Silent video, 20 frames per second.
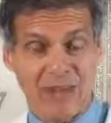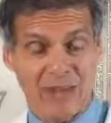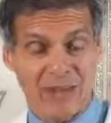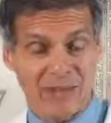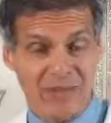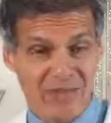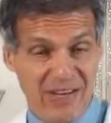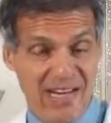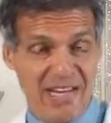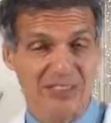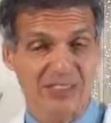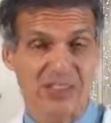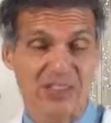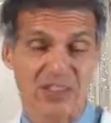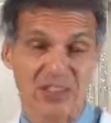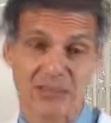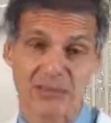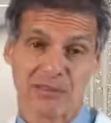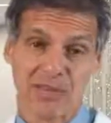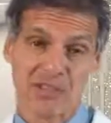with advancing
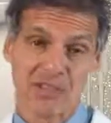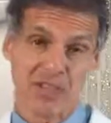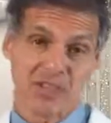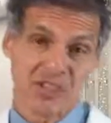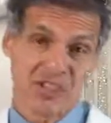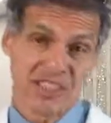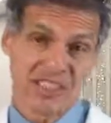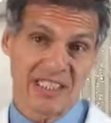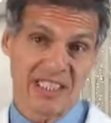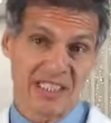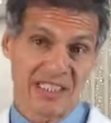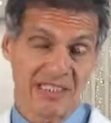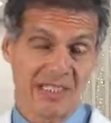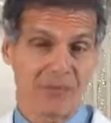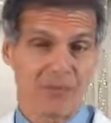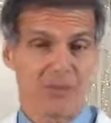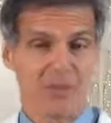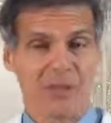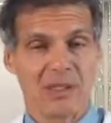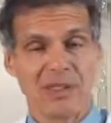cirrhosis, you can end
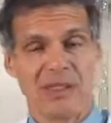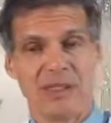up with